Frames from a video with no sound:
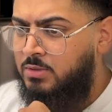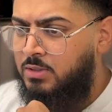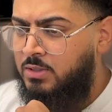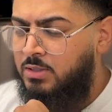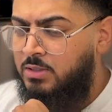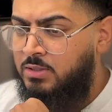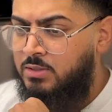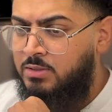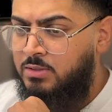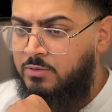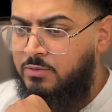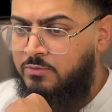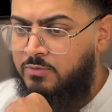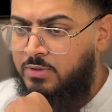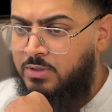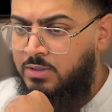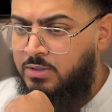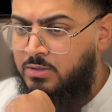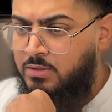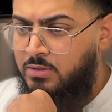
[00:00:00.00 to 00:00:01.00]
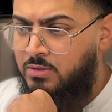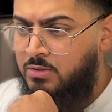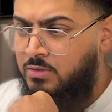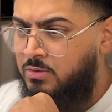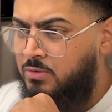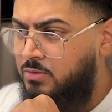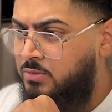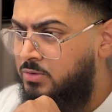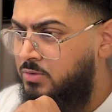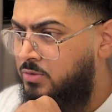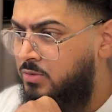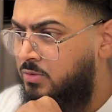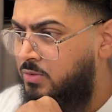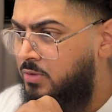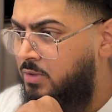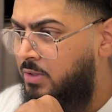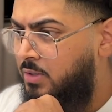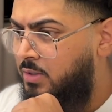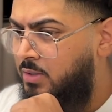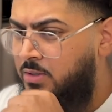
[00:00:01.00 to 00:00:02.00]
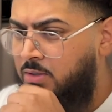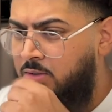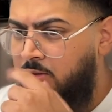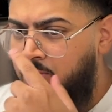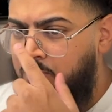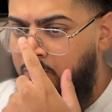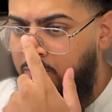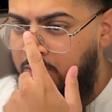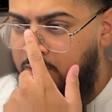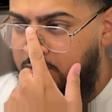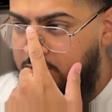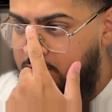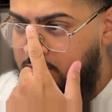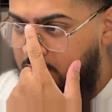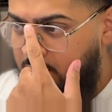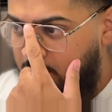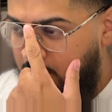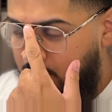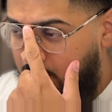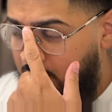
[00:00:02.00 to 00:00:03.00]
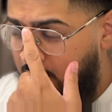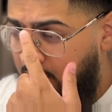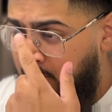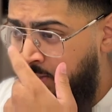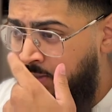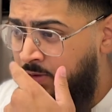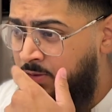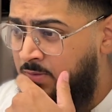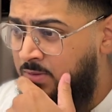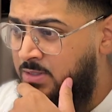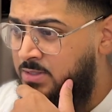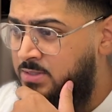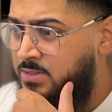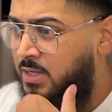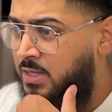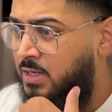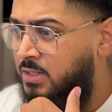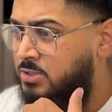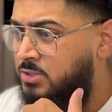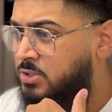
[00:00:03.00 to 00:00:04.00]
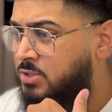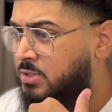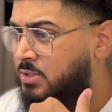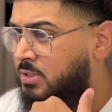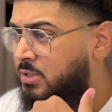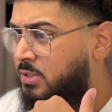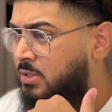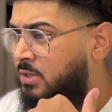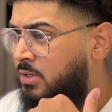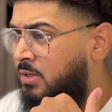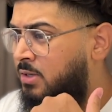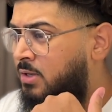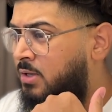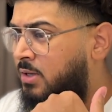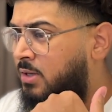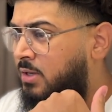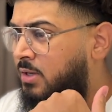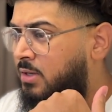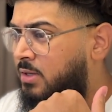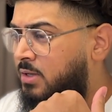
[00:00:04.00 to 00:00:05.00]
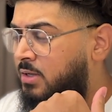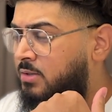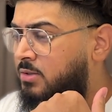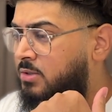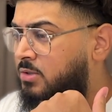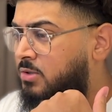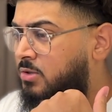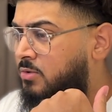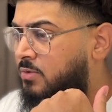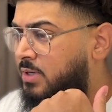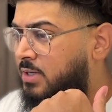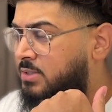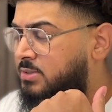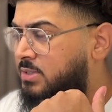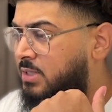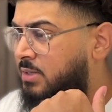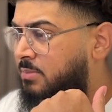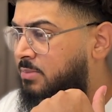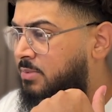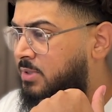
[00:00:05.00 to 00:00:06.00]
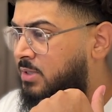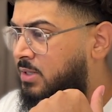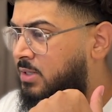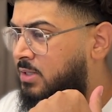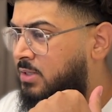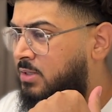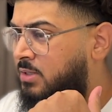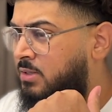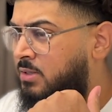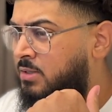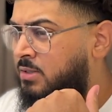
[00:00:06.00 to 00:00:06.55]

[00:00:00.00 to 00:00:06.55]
And if I go to here, we can see that now it's actually hitting the correct API